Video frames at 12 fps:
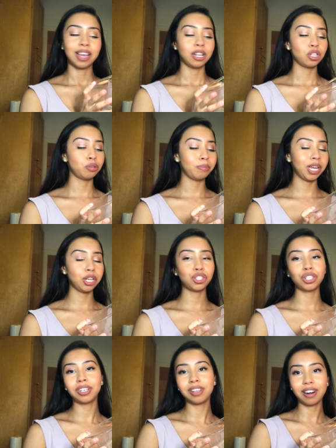to make
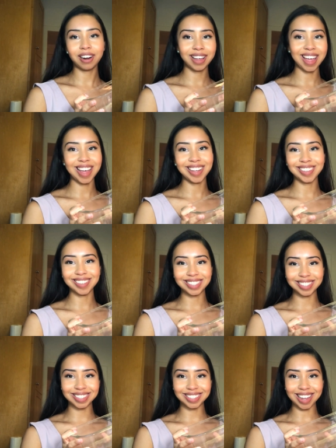sure that our cake
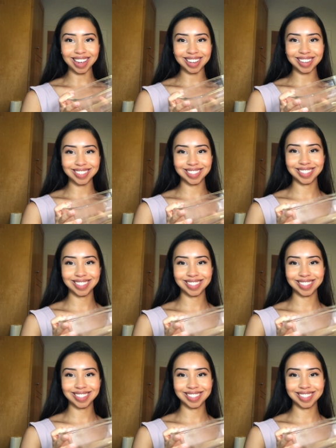doesn't stick.